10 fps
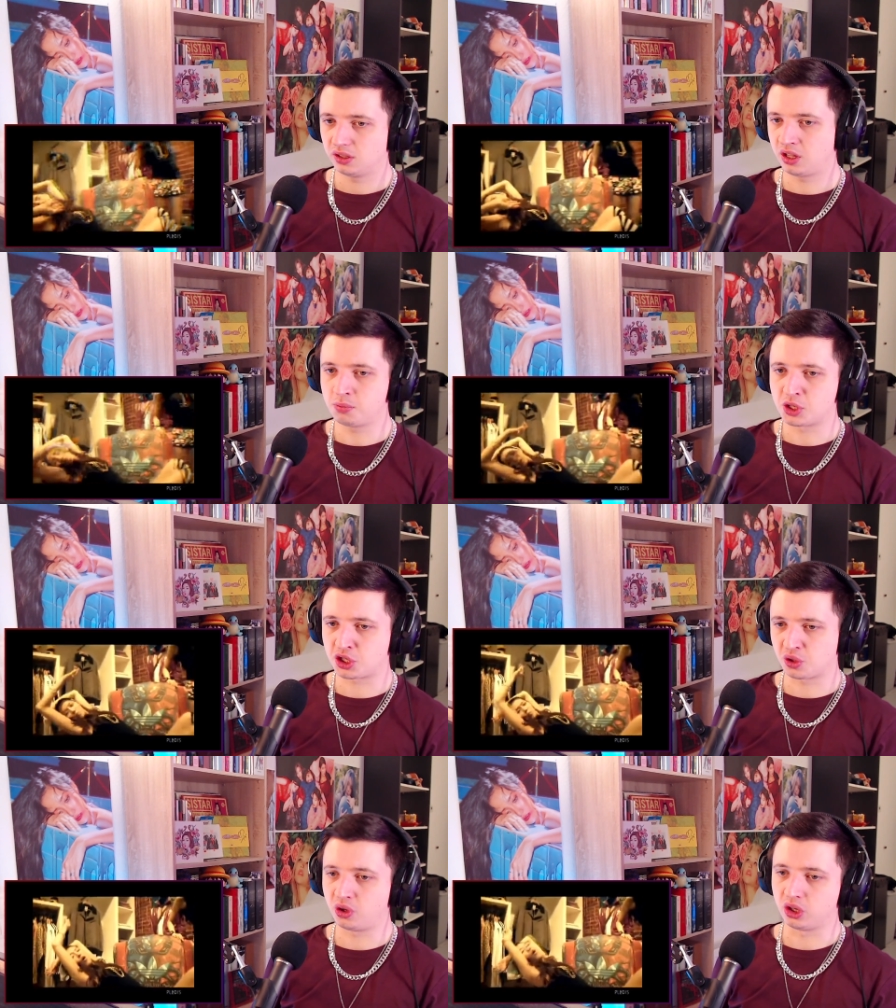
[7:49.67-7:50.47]
And
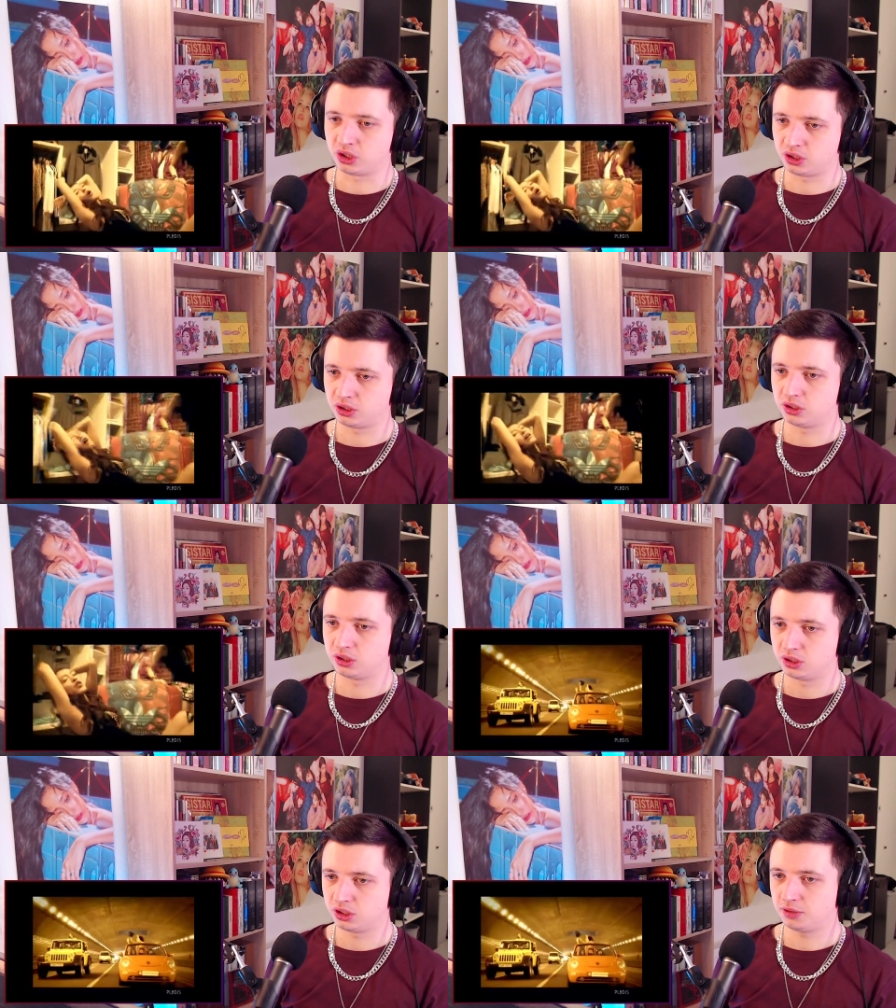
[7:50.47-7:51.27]
mature.
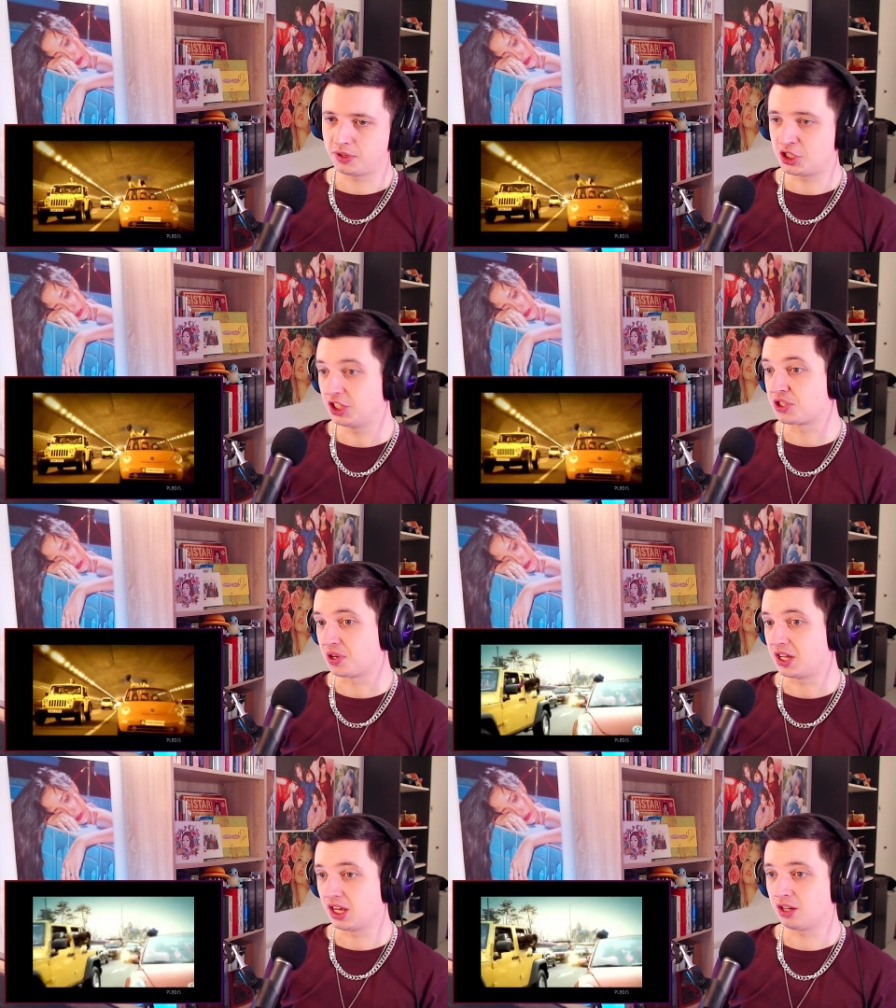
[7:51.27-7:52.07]
I mean, she is
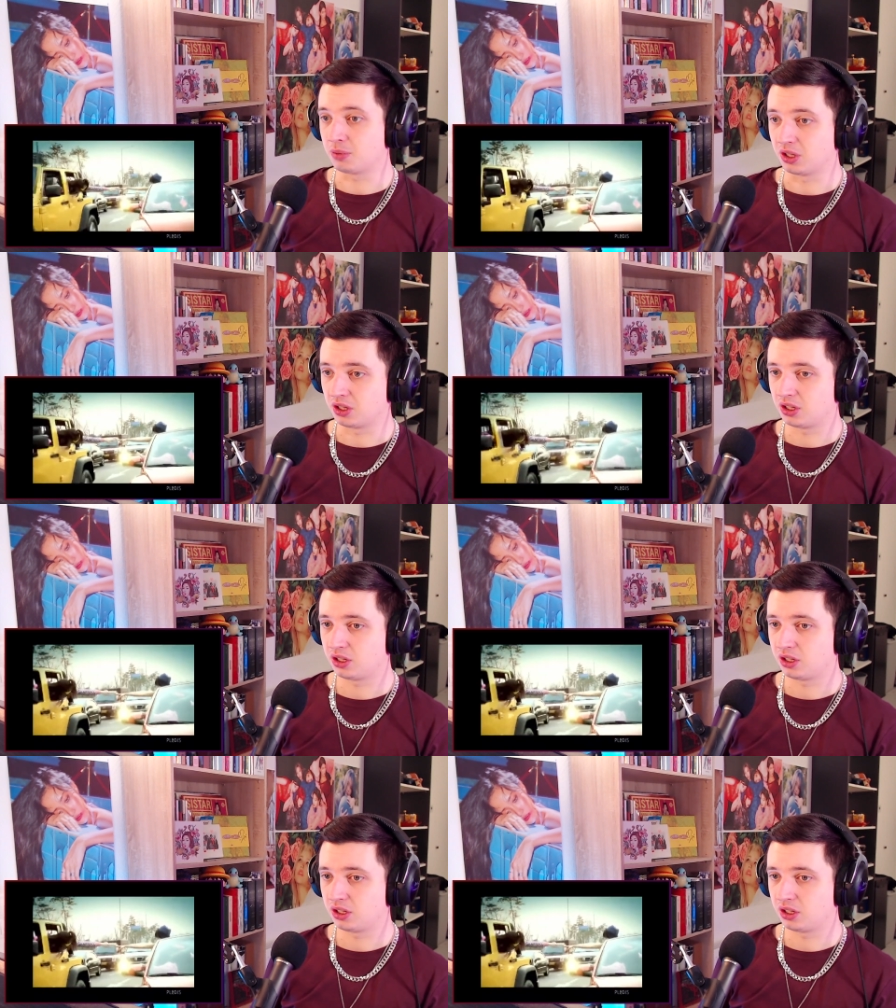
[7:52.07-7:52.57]
28, but...